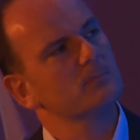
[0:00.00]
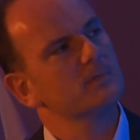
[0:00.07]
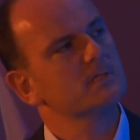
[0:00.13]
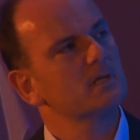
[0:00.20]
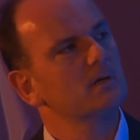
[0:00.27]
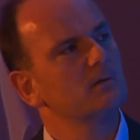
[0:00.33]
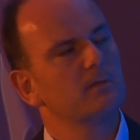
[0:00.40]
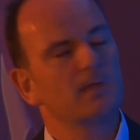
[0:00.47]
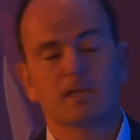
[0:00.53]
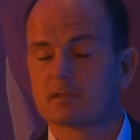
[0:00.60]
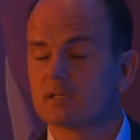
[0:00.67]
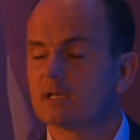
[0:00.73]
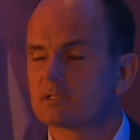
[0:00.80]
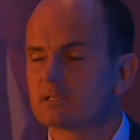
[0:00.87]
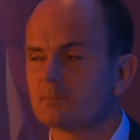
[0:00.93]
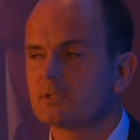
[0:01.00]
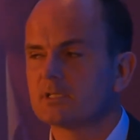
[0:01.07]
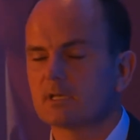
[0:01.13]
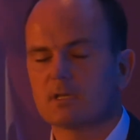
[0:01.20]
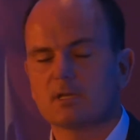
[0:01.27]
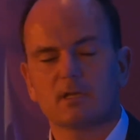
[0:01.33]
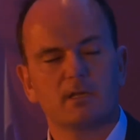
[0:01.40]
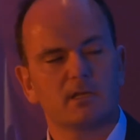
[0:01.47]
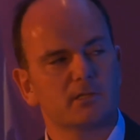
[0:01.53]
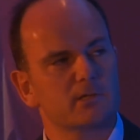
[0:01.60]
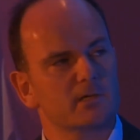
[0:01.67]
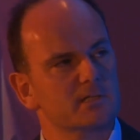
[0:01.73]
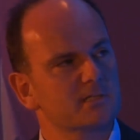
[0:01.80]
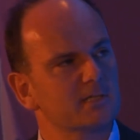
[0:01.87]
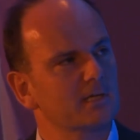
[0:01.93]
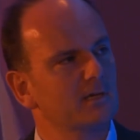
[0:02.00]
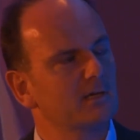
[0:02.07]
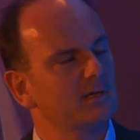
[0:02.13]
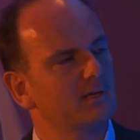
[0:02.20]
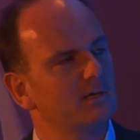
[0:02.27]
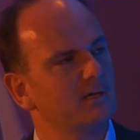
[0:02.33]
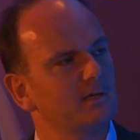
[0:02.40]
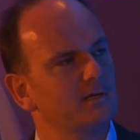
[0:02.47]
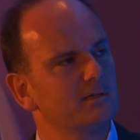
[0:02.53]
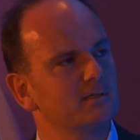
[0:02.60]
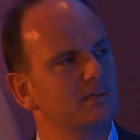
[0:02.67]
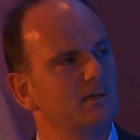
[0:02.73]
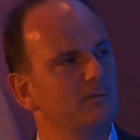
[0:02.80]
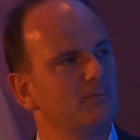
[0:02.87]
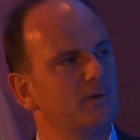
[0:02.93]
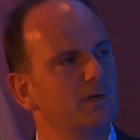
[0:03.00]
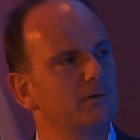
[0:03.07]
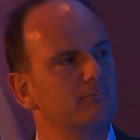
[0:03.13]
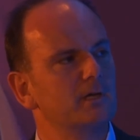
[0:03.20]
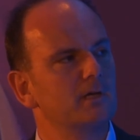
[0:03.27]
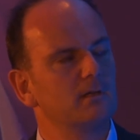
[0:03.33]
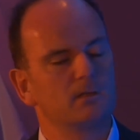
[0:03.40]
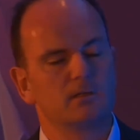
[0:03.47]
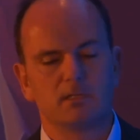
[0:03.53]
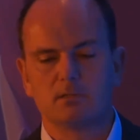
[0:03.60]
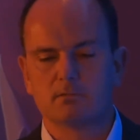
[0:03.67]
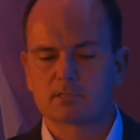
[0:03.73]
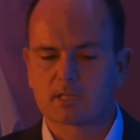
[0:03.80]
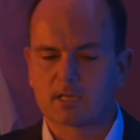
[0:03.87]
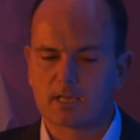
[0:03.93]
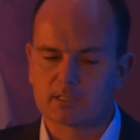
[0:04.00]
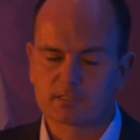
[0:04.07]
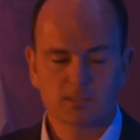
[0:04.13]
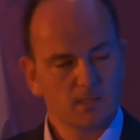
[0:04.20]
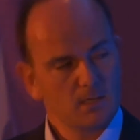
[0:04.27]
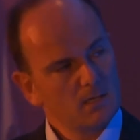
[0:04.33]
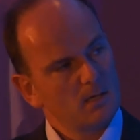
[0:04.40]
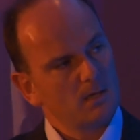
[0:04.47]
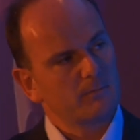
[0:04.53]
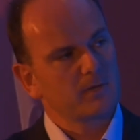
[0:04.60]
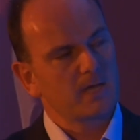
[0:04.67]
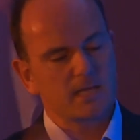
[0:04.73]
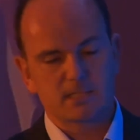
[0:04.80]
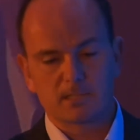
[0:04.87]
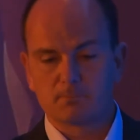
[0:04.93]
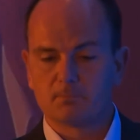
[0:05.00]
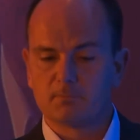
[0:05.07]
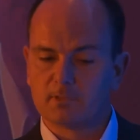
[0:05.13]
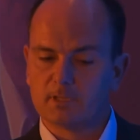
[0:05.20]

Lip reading: So that's a particularly interesting and very real use case of getting